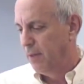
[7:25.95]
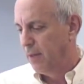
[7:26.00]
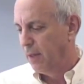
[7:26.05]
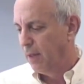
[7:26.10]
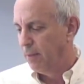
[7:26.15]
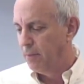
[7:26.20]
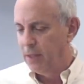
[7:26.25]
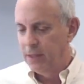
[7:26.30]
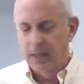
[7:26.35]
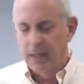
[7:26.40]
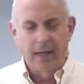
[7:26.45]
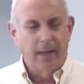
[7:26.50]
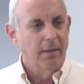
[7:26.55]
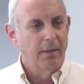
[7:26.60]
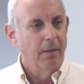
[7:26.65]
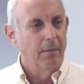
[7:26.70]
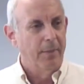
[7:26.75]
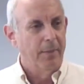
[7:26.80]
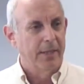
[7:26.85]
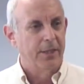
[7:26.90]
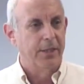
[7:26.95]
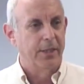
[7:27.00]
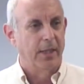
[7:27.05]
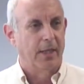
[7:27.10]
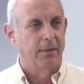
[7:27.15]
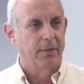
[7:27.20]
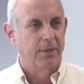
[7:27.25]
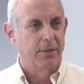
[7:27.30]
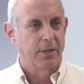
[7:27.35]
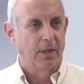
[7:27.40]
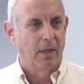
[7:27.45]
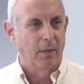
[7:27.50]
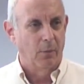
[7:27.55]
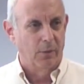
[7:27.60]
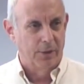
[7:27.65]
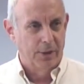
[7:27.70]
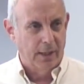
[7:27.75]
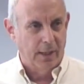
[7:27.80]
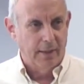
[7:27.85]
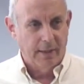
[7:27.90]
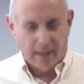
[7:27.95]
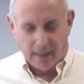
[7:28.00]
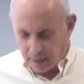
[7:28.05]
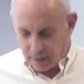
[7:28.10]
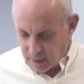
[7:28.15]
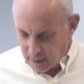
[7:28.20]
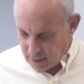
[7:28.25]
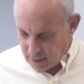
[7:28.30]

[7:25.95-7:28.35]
And I mean that in the best sense, and I will say that,